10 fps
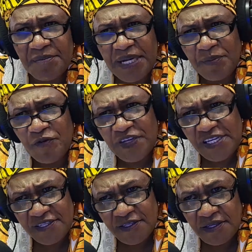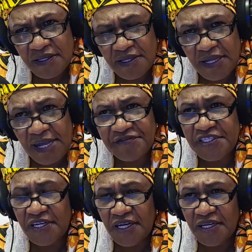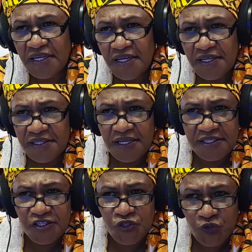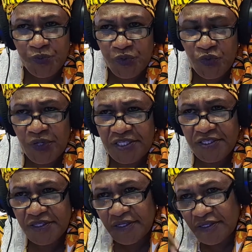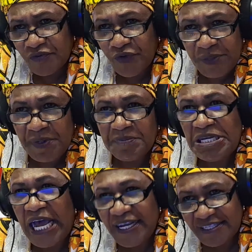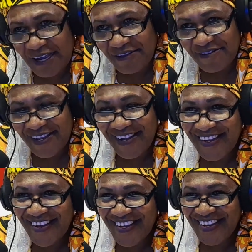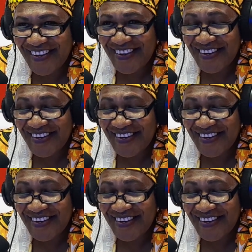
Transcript: that some couple of years after, that soup was rebaptized, I think.